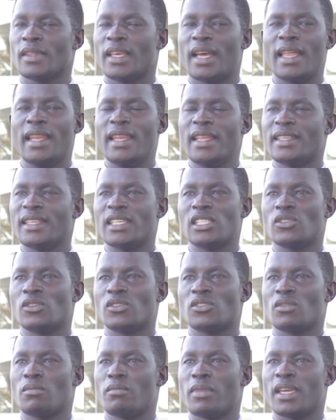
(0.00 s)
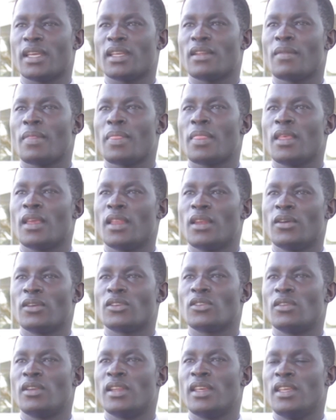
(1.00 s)
And let us also make
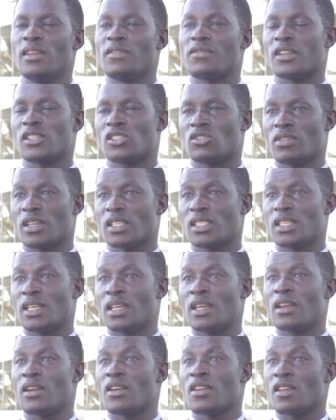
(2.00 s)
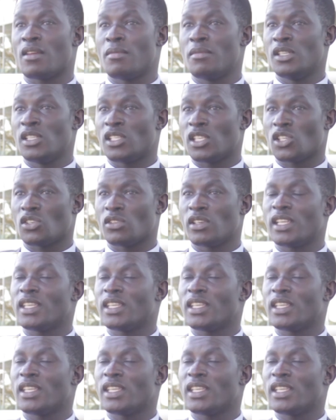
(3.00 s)
not only infrastructure rehabilitation,